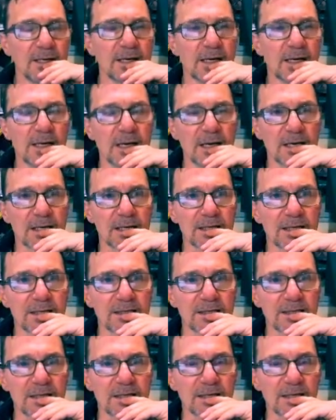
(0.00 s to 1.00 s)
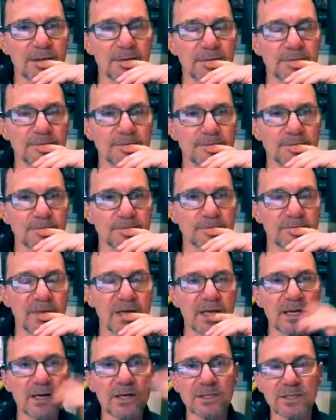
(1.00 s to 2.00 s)
And
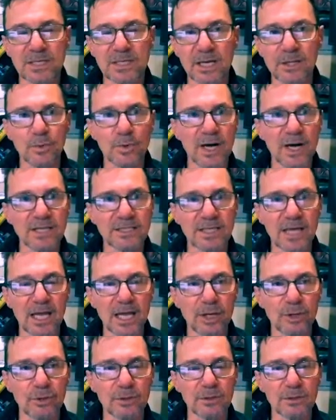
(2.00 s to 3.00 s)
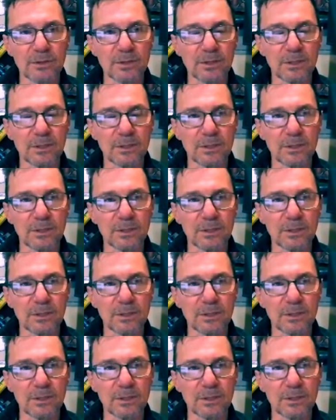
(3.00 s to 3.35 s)
because otherwise I couldn't